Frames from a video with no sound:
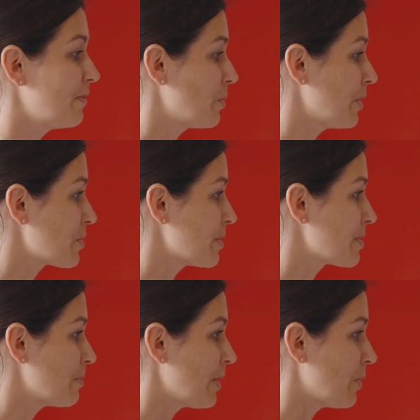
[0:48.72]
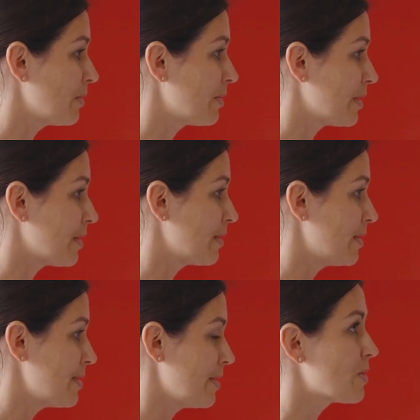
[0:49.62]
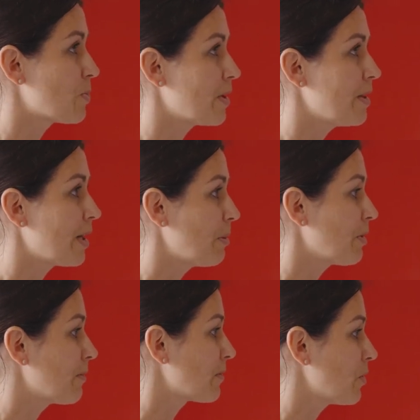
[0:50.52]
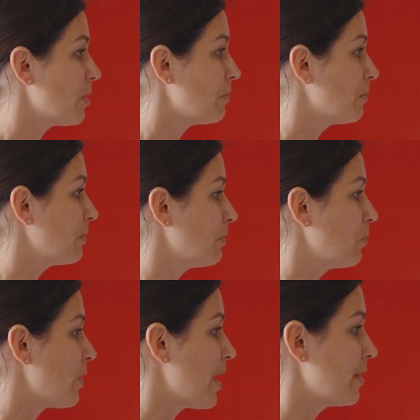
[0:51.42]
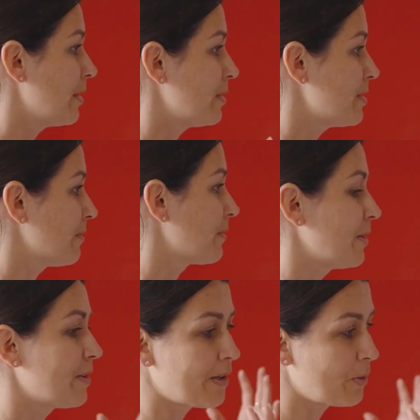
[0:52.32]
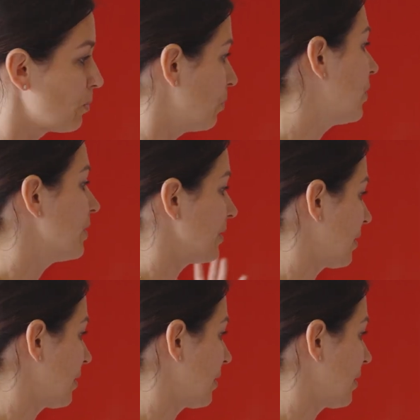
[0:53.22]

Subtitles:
a few questions about the seeds, where they're coming from, why they're different, like what